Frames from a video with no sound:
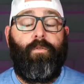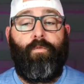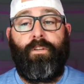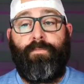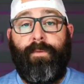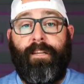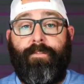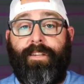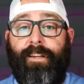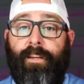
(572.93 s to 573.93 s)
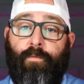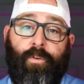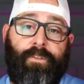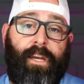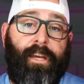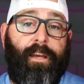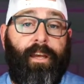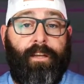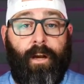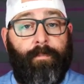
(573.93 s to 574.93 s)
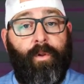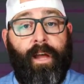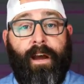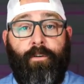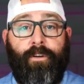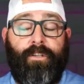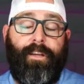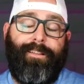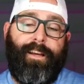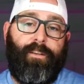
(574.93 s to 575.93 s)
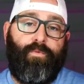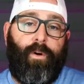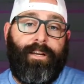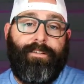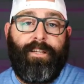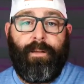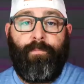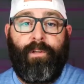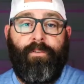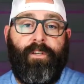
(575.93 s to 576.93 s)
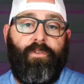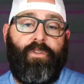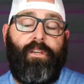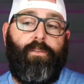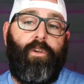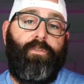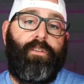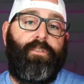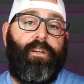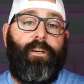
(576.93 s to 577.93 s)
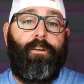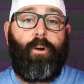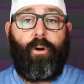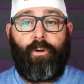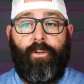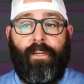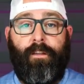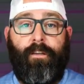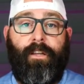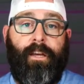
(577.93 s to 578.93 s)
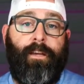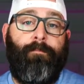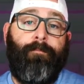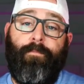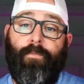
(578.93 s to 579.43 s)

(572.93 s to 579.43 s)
which means that it will take a couple hours, and that is why typically you see closings done early in the day